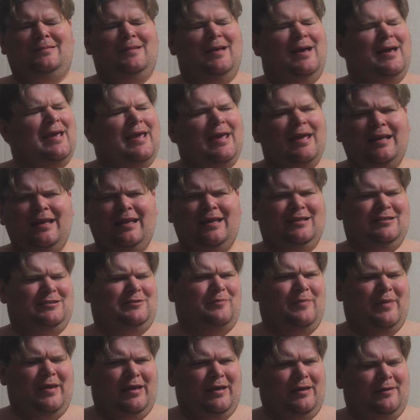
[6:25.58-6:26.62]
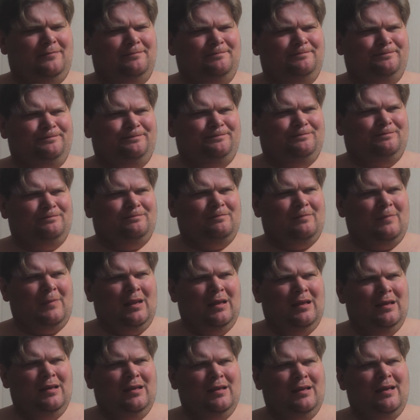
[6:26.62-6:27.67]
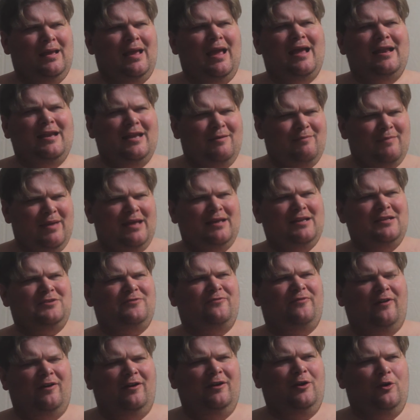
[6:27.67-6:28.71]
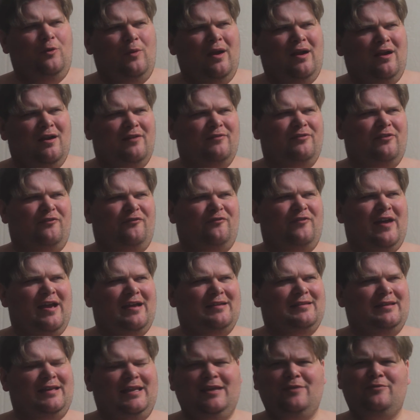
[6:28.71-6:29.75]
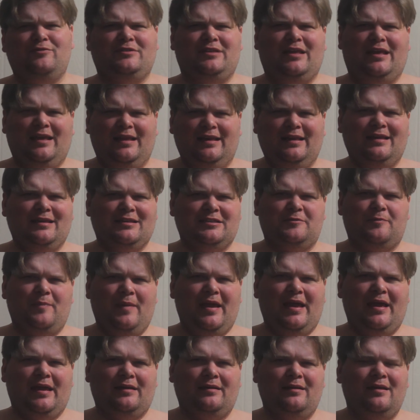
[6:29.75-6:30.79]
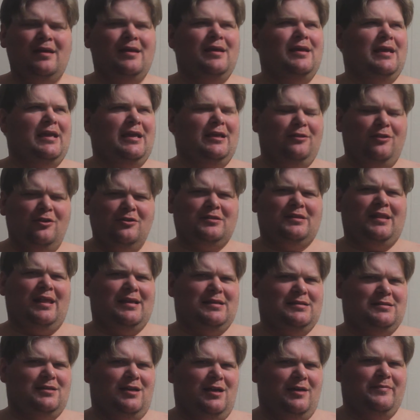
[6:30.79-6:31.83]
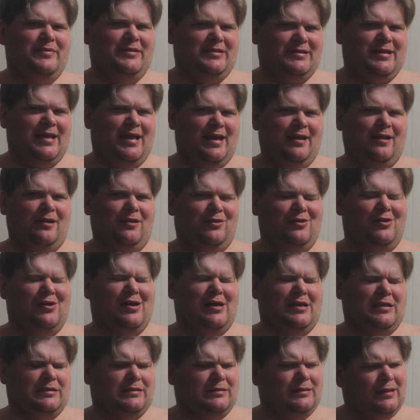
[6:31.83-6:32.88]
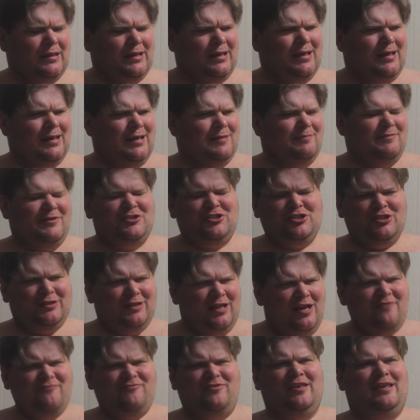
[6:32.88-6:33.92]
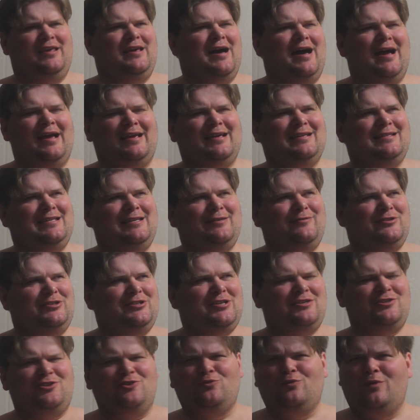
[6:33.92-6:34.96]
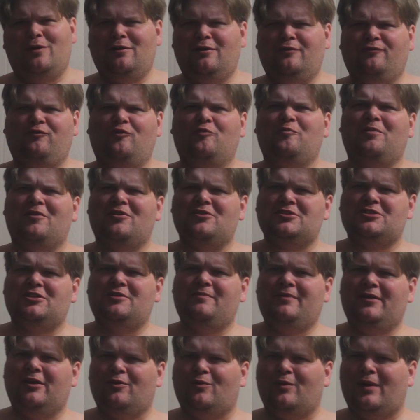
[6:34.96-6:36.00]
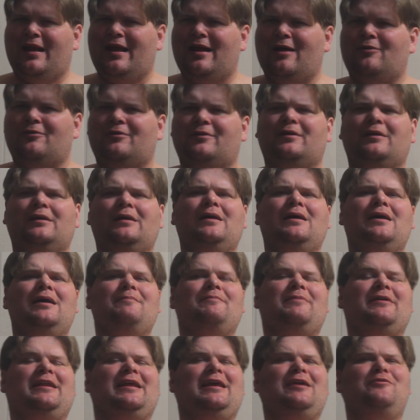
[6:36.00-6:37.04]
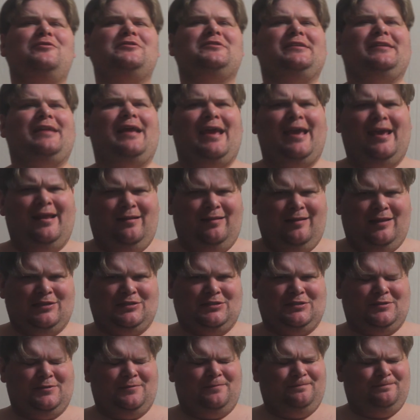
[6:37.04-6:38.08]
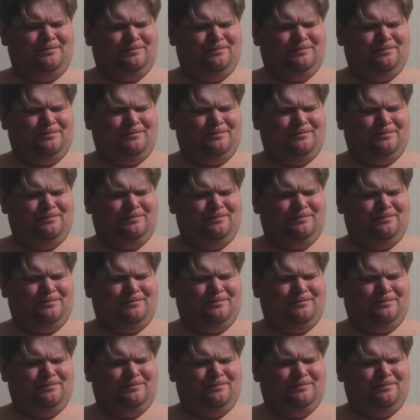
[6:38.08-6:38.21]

a hideous man, and he made us very aware of the fact that he was a hideous man. He looked like zombie Santa Claus, but you loved the guy, because he was such a wonderful person to be around. But he was an analyst,